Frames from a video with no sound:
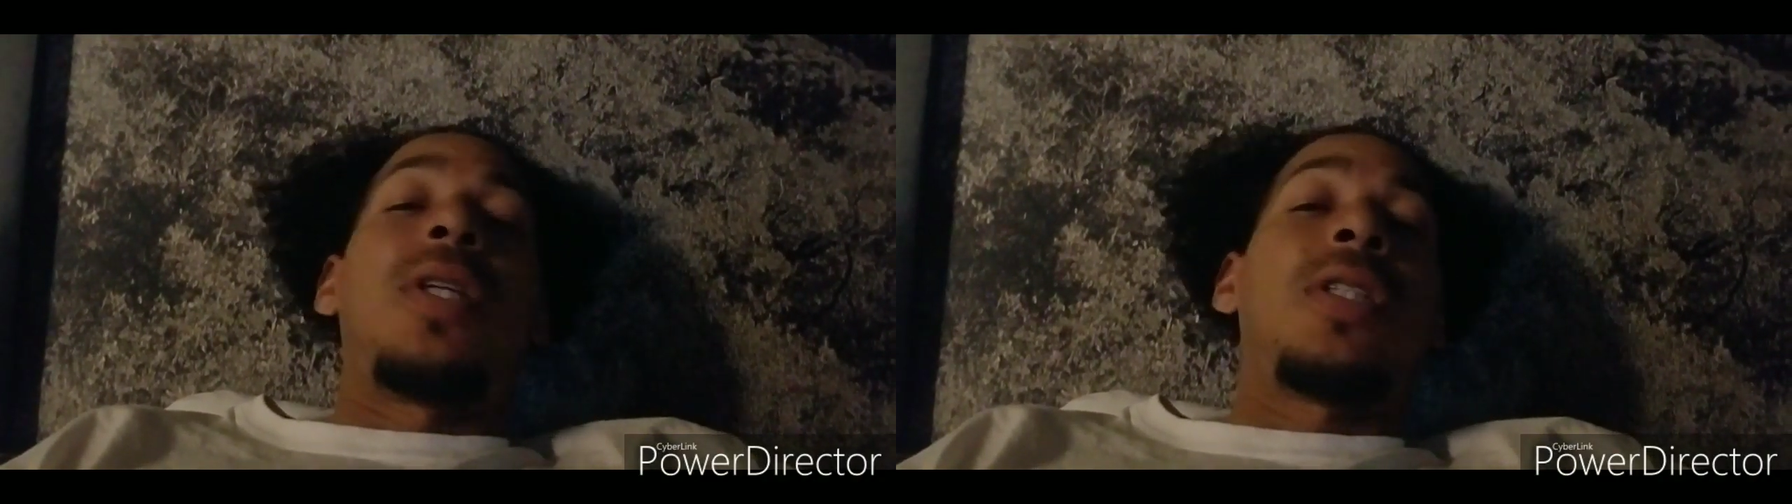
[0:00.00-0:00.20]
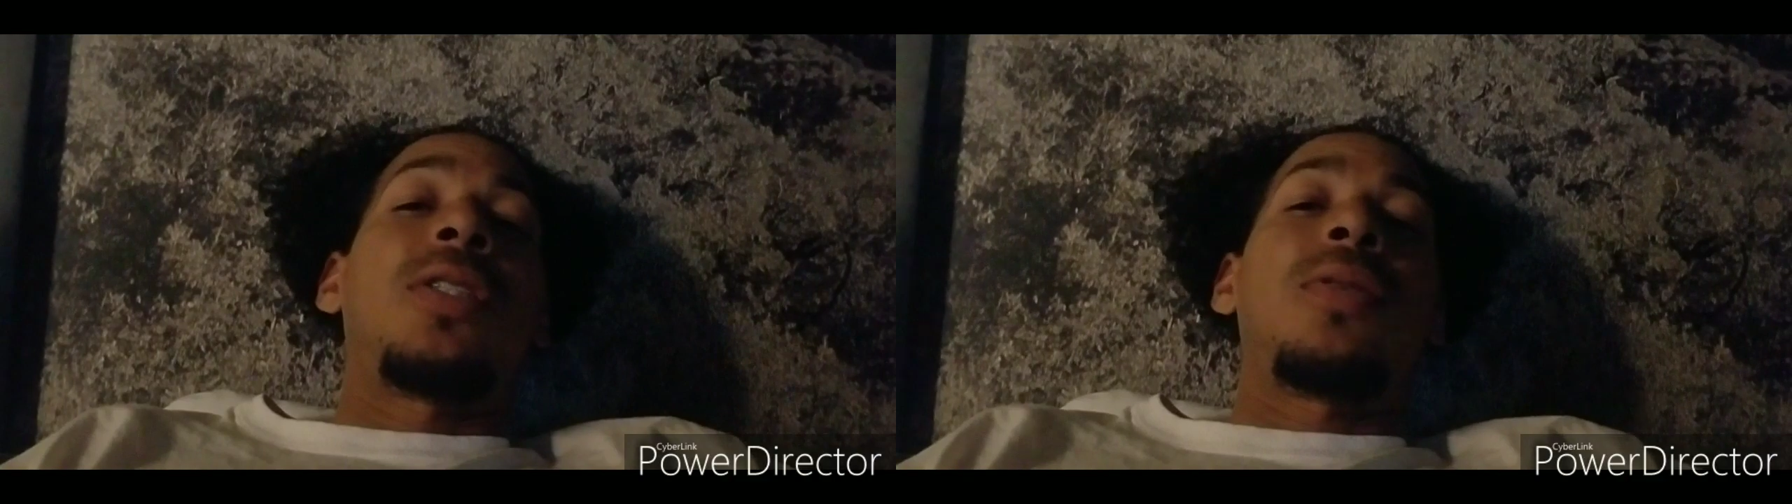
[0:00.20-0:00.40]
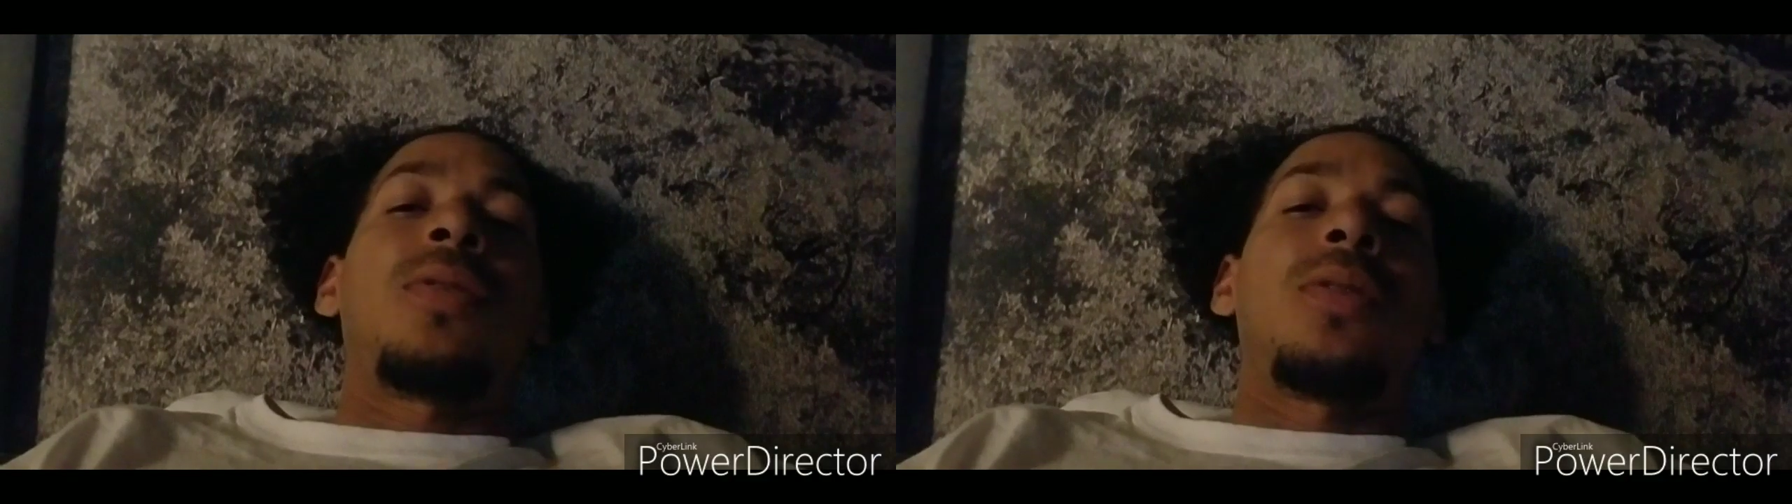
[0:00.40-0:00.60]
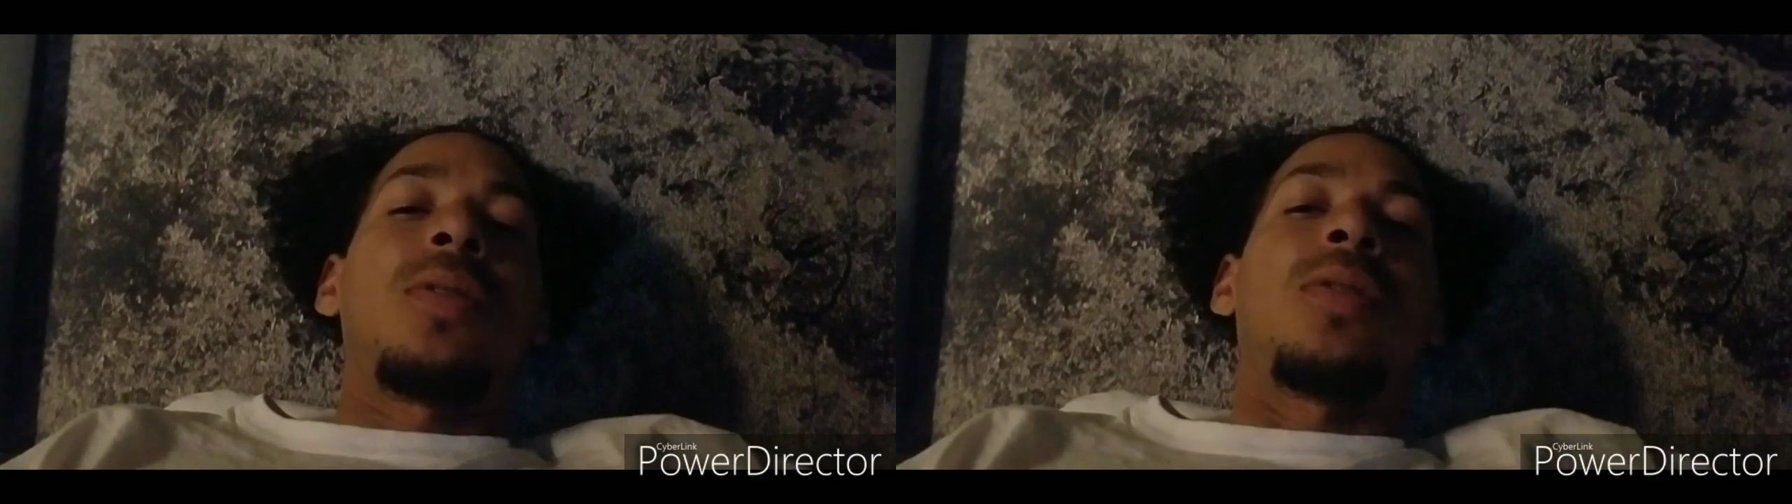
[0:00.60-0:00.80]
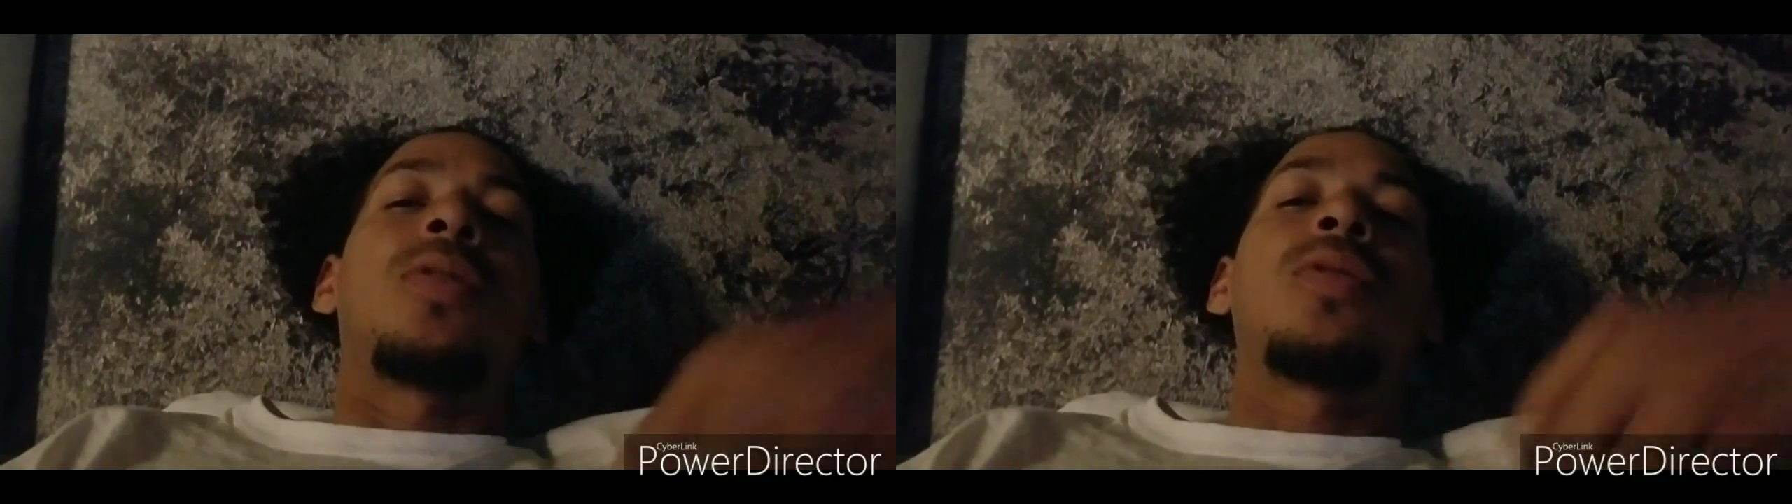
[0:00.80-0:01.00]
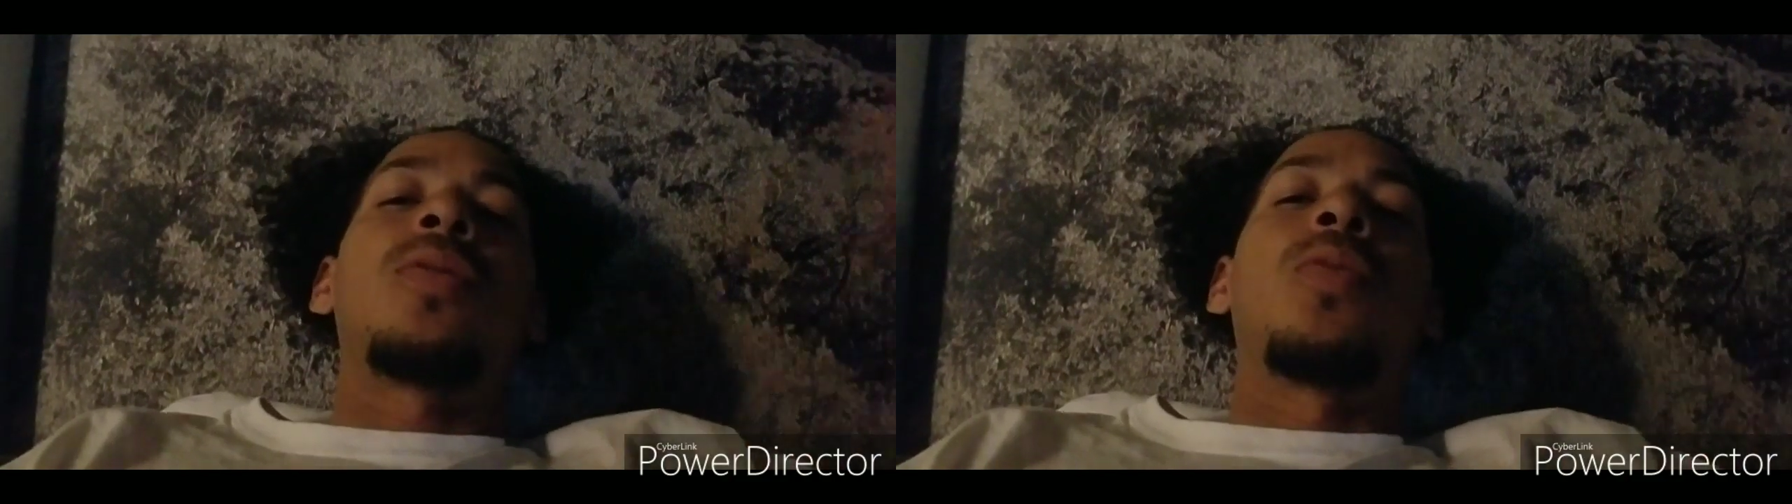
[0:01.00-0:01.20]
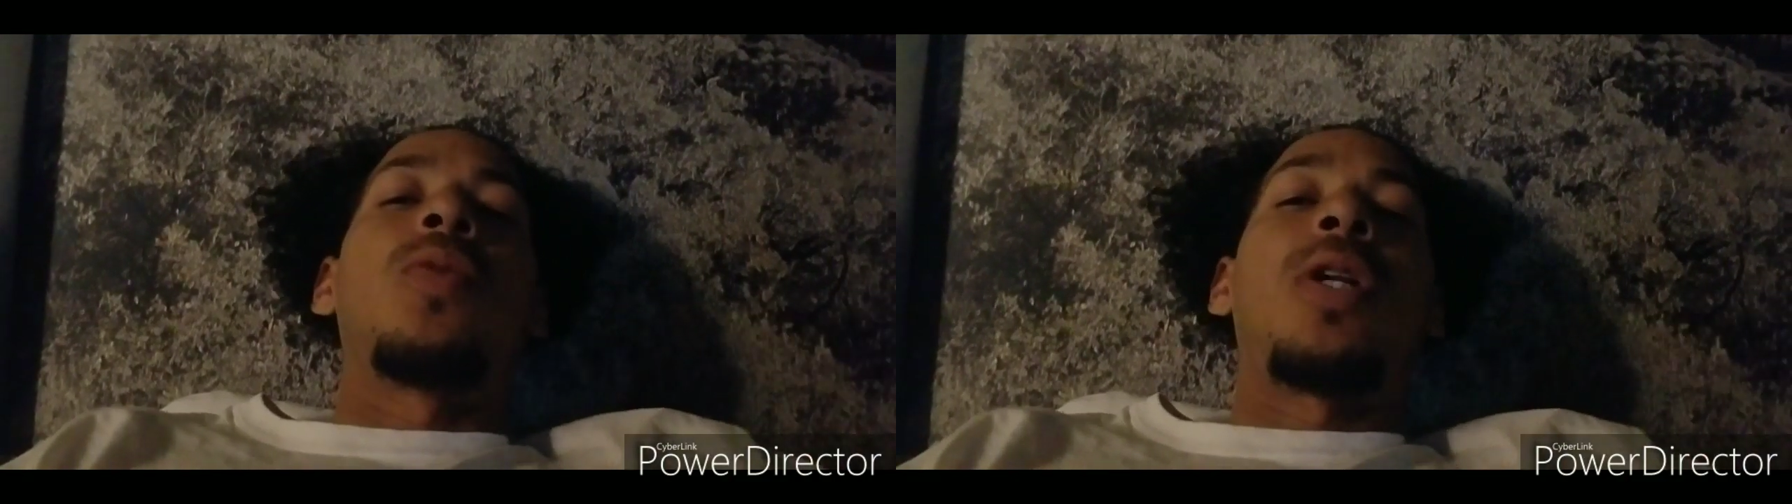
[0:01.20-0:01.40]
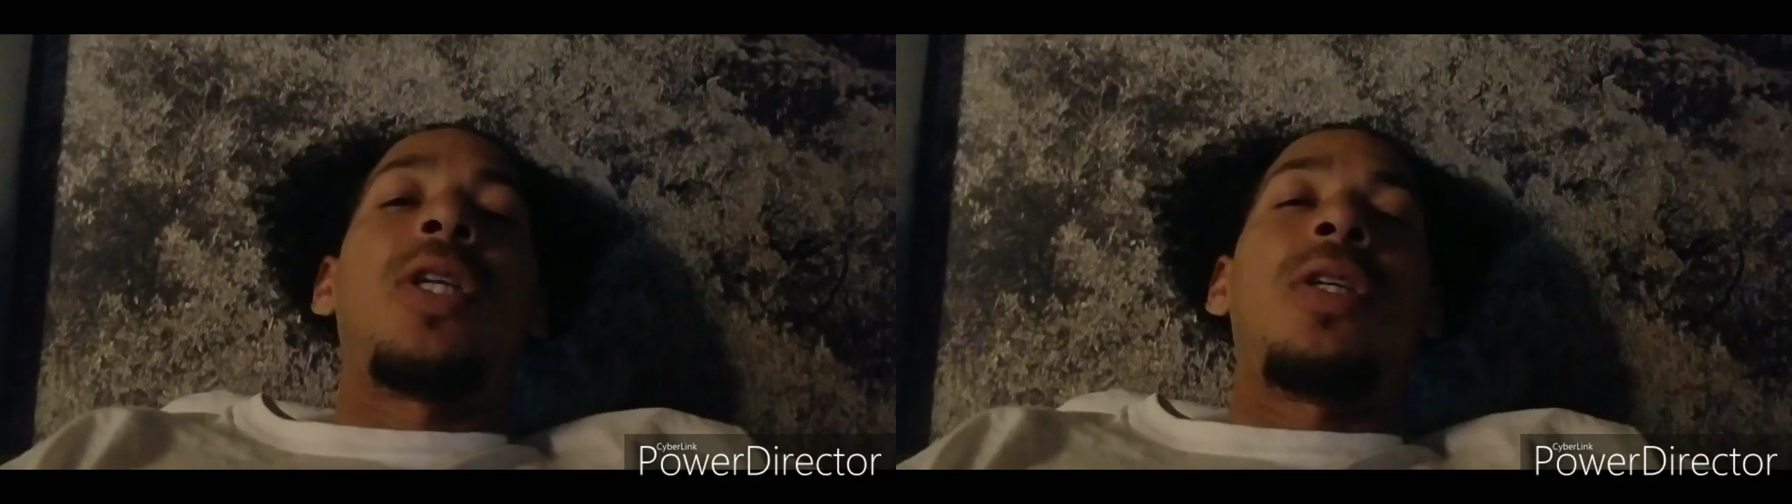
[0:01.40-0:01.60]
that's
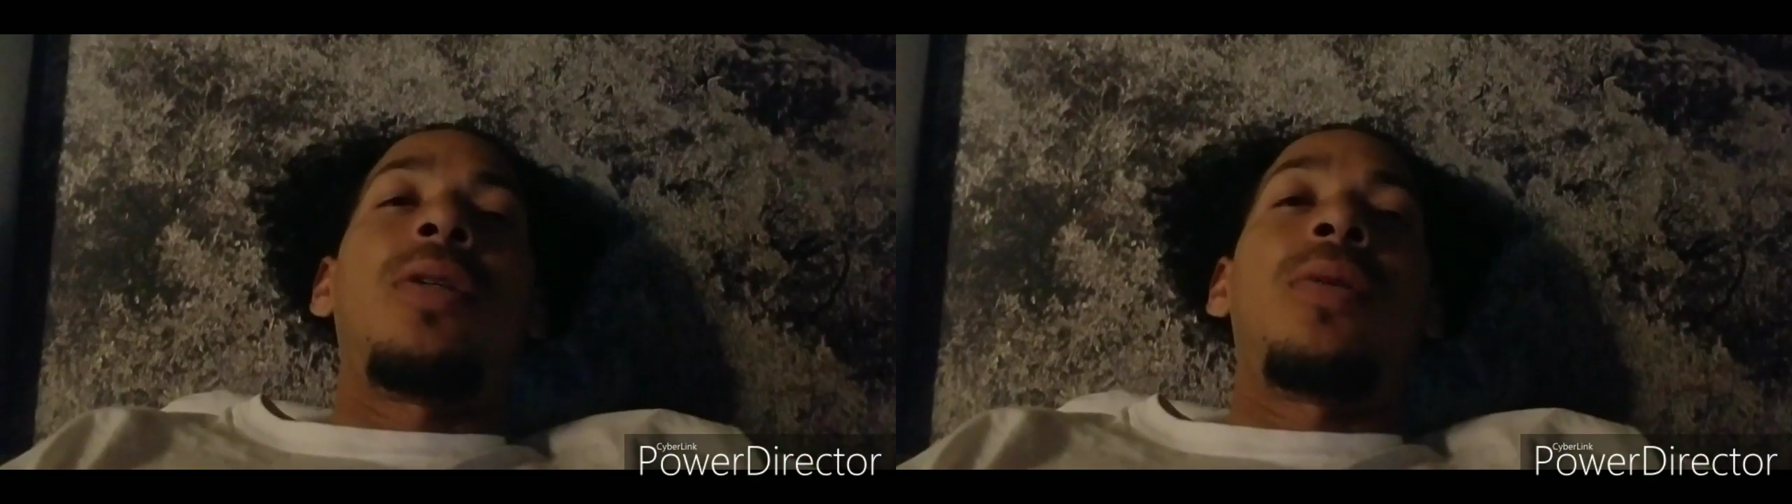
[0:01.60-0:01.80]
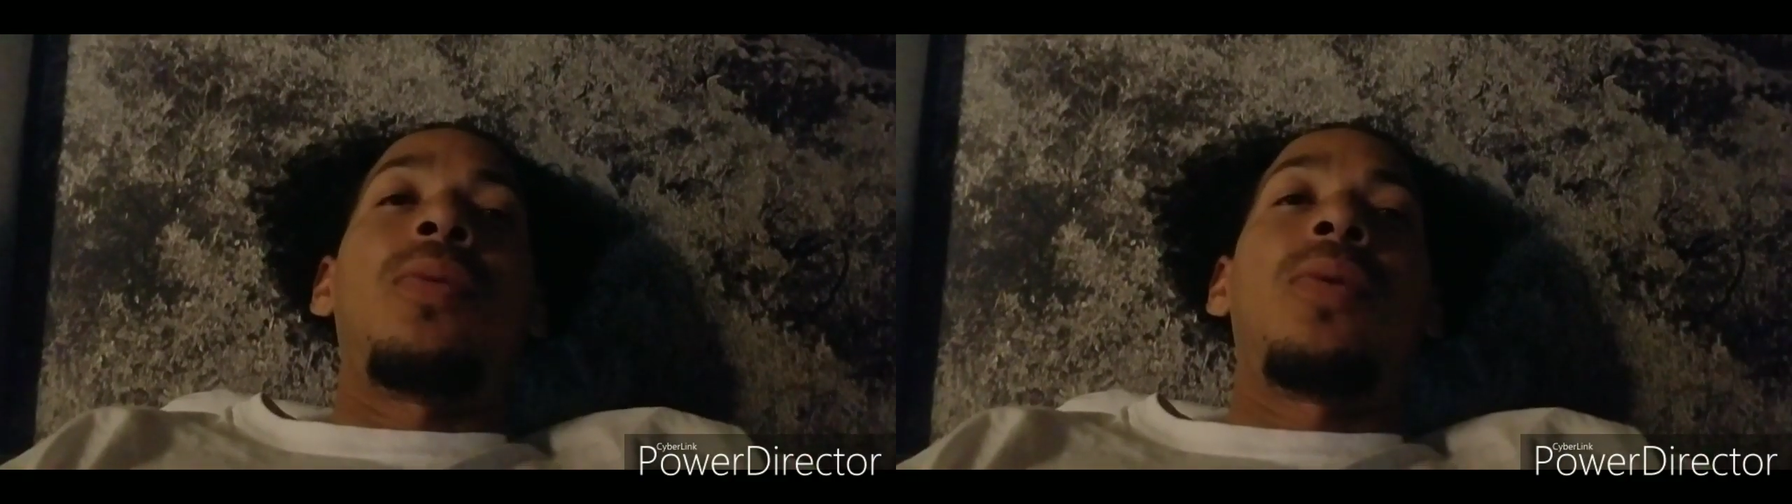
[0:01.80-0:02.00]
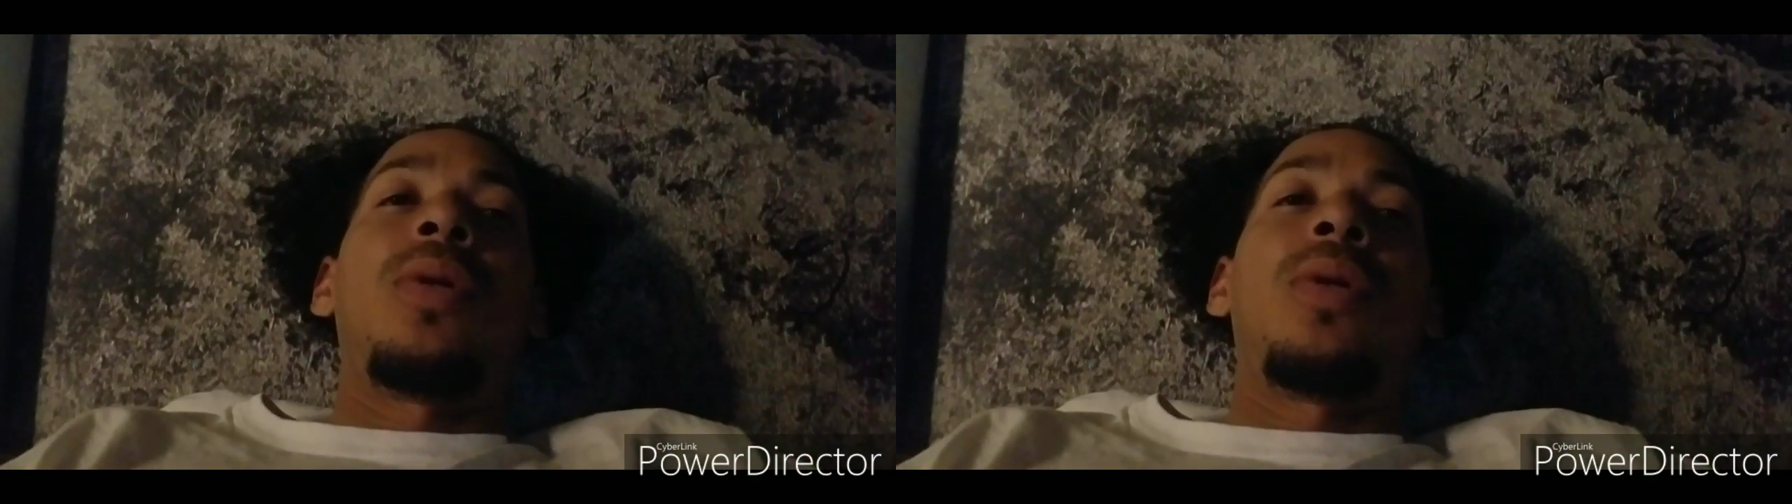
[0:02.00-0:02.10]
running you,